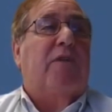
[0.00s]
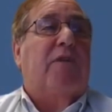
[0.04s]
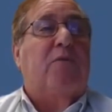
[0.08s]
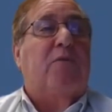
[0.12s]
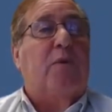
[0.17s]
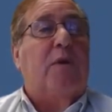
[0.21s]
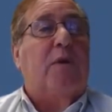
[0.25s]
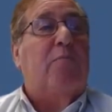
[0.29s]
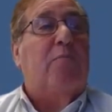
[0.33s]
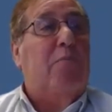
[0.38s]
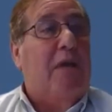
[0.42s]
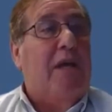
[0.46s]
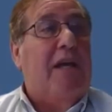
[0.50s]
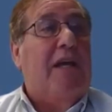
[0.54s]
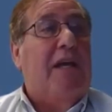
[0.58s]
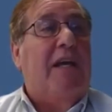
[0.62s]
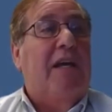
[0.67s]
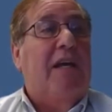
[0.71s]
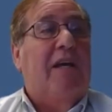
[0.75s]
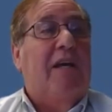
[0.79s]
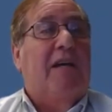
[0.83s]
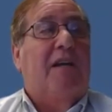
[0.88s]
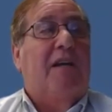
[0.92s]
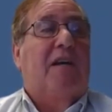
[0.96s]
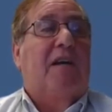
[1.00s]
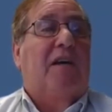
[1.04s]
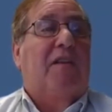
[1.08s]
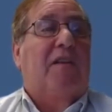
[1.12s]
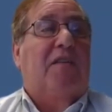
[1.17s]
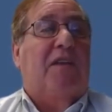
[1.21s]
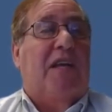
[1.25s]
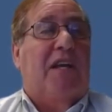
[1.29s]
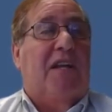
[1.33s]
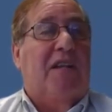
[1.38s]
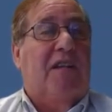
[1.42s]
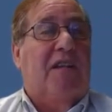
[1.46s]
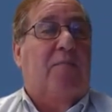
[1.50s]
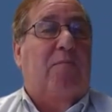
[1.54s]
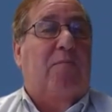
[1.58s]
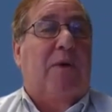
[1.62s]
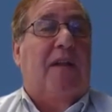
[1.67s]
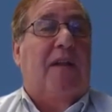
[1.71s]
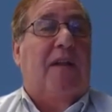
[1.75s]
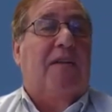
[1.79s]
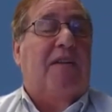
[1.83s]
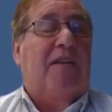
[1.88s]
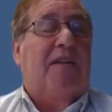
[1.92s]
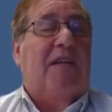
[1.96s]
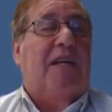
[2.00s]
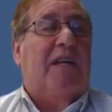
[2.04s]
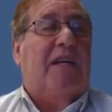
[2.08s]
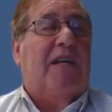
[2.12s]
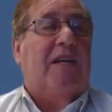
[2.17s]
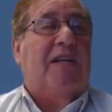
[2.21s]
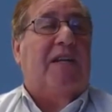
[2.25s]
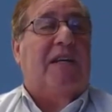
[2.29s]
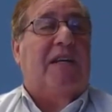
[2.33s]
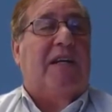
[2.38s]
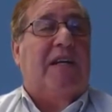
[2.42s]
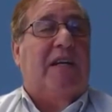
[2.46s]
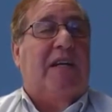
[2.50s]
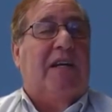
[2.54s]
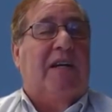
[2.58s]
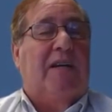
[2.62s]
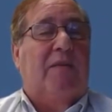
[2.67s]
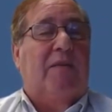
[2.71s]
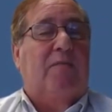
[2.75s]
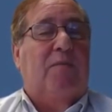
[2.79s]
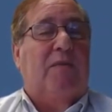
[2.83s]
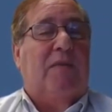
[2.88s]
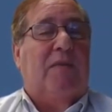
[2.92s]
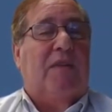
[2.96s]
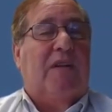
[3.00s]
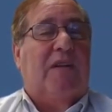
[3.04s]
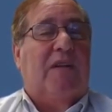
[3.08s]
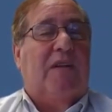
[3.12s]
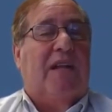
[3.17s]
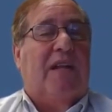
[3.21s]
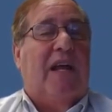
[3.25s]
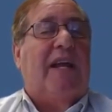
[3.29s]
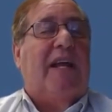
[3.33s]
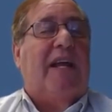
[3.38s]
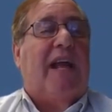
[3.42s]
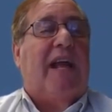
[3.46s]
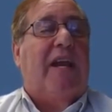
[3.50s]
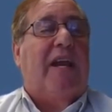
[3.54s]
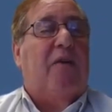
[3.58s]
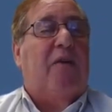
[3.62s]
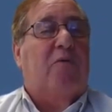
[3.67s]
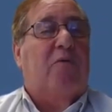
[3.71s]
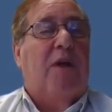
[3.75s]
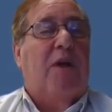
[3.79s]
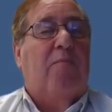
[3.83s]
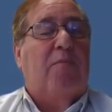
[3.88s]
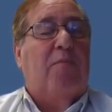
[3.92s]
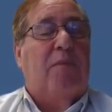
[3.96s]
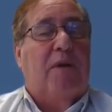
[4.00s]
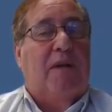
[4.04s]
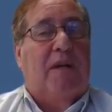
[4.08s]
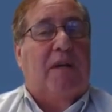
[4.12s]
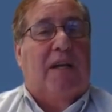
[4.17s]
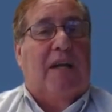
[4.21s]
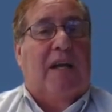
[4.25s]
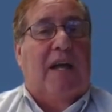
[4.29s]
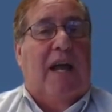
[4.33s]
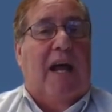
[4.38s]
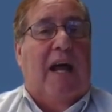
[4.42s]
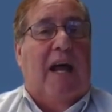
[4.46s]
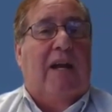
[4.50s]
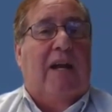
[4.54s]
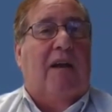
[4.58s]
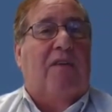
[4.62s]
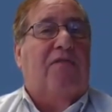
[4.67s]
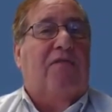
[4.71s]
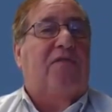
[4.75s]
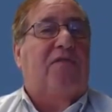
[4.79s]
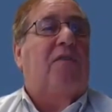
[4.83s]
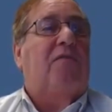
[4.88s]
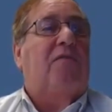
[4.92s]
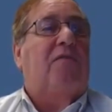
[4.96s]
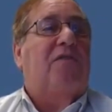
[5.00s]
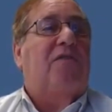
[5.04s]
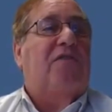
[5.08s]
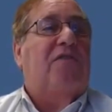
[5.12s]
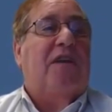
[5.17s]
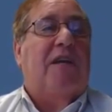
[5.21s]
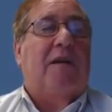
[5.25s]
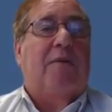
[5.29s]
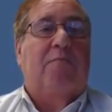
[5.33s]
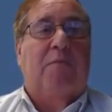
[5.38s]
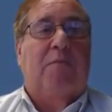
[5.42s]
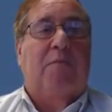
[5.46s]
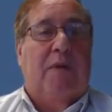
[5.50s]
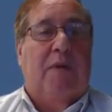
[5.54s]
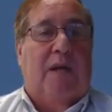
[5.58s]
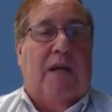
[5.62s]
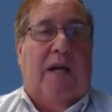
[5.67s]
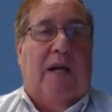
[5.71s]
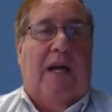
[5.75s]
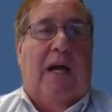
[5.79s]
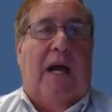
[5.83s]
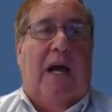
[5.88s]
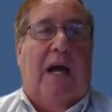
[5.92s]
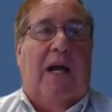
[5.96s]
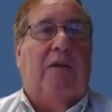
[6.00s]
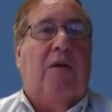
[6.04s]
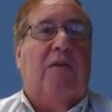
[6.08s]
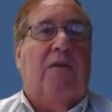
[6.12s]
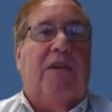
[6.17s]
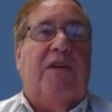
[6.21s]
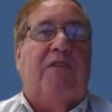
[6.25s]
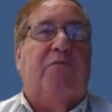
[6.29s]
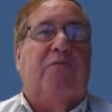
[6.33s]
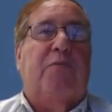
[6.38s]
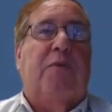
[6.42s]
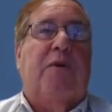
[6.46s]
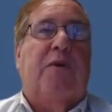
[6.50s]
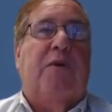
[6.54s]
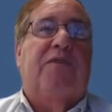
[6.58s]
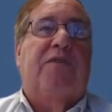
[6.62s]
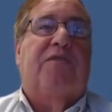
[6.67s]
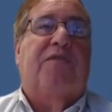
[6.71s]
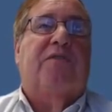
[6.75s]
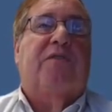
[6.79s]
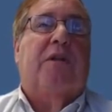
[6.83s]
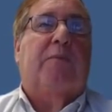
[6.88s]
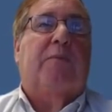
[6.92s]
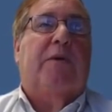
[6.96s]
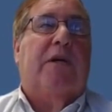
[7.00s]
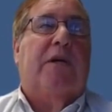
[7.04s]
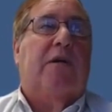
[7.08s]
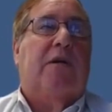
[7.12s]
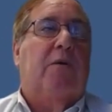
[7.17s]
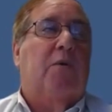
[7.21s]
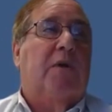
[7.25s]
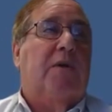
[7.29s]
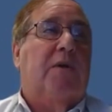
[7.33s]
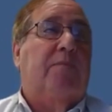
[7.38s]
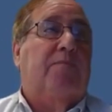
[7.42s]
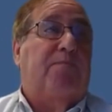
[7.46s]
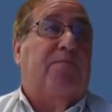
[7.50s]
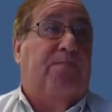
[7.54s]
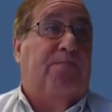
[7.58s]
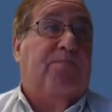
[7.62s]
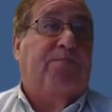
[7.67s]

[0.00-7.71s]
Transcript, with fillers: Between me, the independent, the dedicated rep, and our service team, I know the experience is going to be a good one.